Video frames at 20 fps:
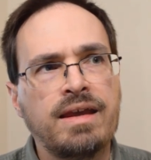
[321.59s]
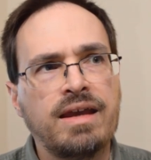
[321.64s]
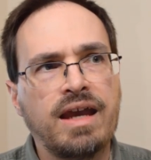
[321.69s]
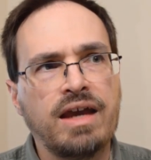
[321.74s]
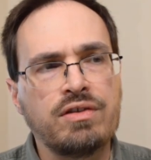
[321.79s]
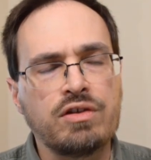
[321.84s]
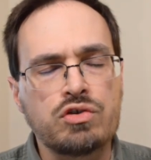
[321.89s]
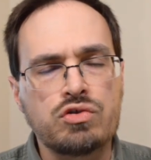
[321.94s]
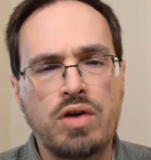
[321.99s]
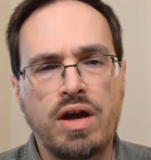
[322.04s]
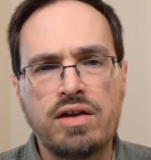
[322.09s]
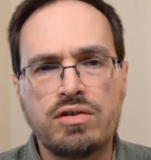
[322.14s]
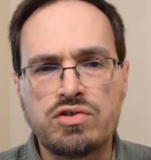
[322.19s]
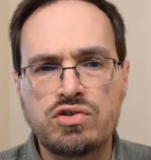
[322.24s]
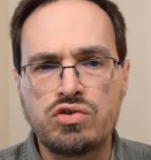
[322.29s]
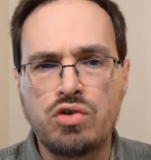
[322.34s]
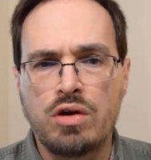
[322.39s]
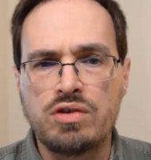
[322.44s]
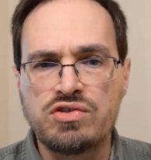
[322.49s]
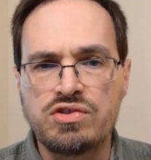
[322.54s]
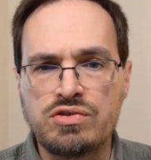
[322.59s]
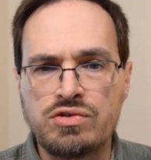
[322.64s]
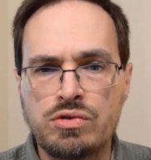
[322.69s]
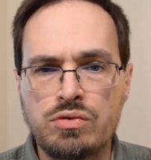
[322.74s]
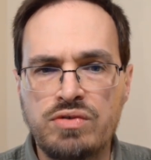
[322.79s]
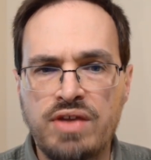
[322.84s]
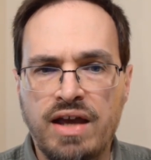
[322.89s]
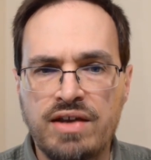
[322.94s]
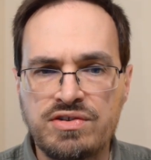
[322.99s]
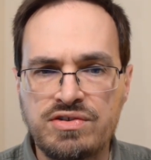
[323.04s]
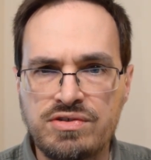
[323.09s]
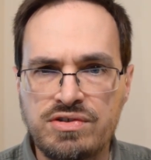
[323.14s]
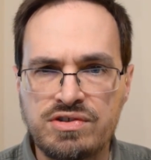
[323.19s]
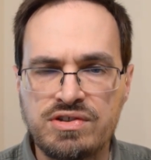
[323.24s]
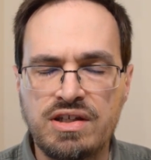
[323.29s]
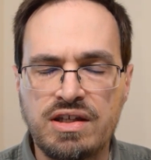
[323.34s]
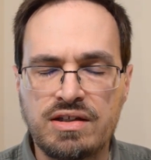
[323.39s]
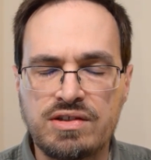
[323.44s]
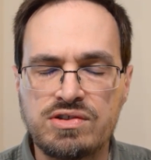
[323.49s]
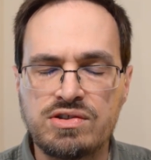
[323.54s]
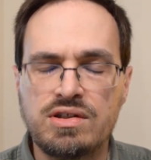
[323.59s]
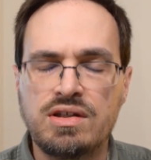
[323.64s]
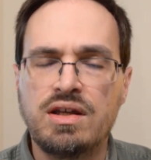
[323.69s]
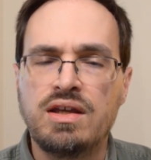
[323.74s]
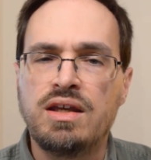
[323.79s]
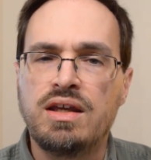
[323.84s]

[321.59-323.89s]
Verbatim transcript: And the trial starts in 2006.